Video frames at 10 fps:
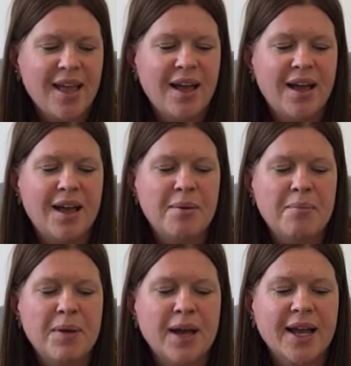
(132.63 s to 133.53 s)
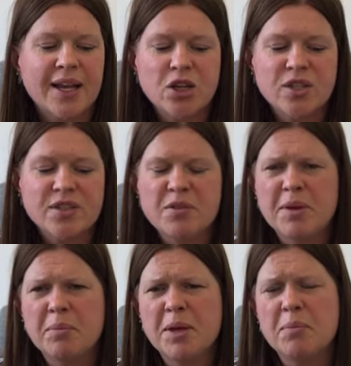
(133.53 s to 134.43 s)
Can I also
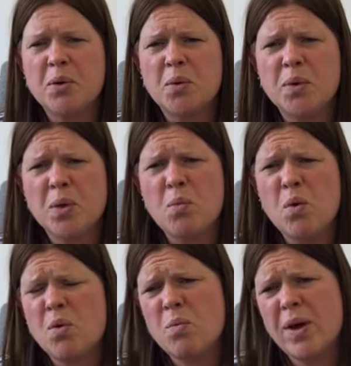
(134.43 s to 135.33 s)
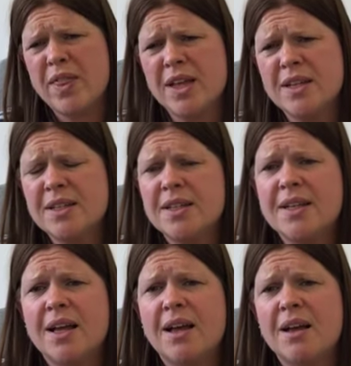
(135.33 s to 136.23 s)
remind people, with the warm weather,
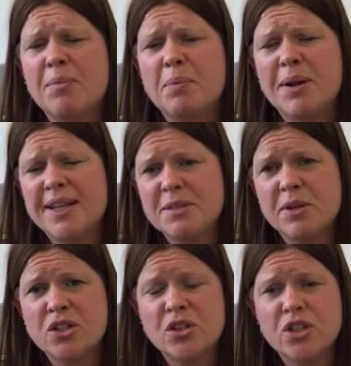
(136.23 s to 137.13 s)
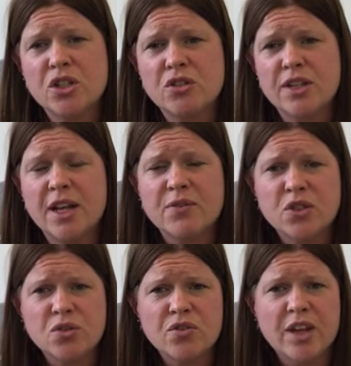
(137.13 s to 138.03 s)
please make sure the children have
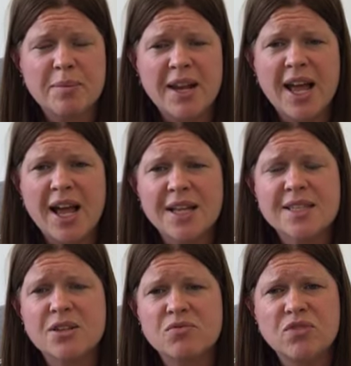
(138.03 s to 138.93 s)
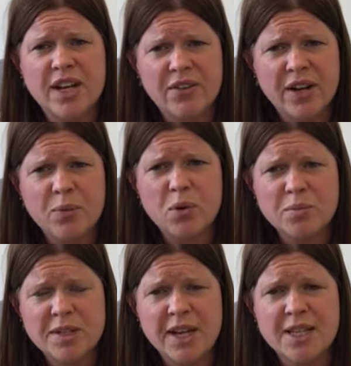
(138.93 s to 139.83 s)
sun cream and hats on really, really warm
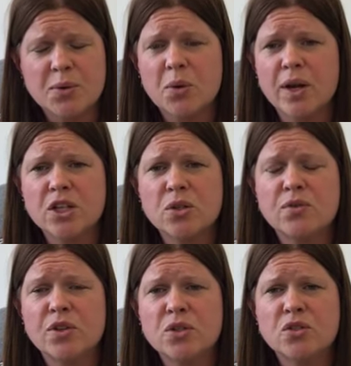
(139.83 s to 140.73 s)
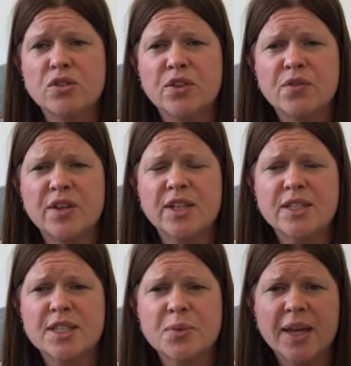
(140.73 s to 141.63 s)
days. There were quite a few children on the field
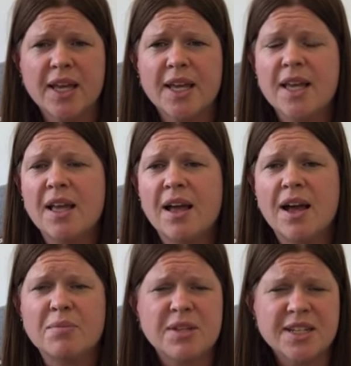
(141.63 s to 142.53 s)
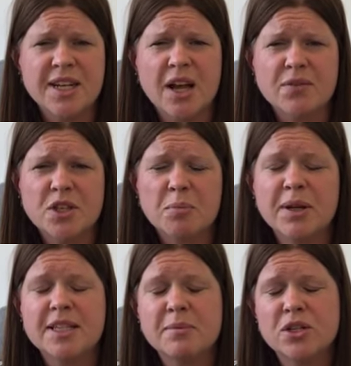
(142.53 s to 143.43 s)
this week that didn't have, so
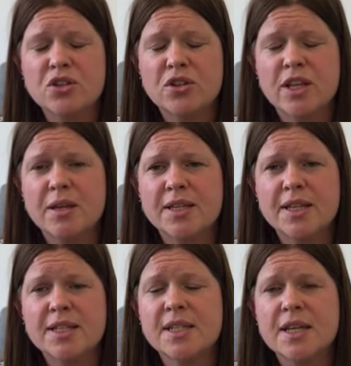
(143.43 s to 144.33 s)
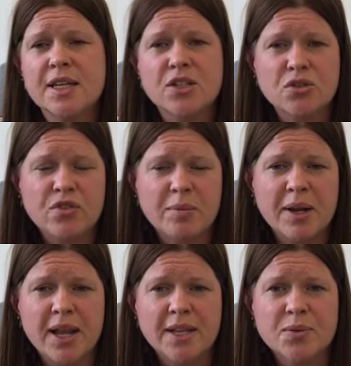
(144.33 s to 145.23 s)
please make sure that you send sun cream
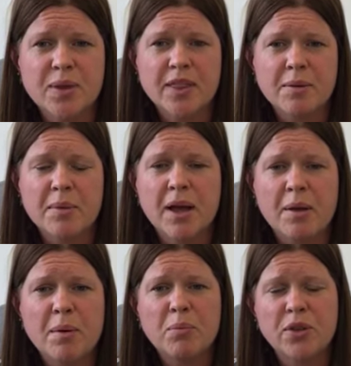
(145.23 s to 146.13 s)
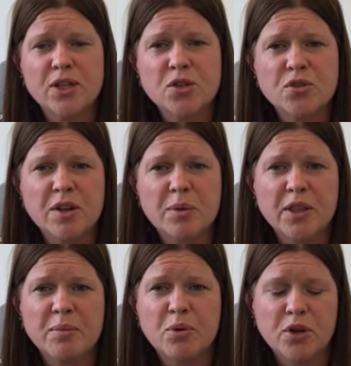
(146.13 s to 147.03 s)
and hats with them and put that sun cream on in
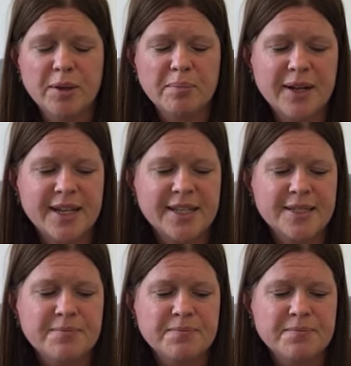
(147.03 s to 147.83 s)
the morning, please.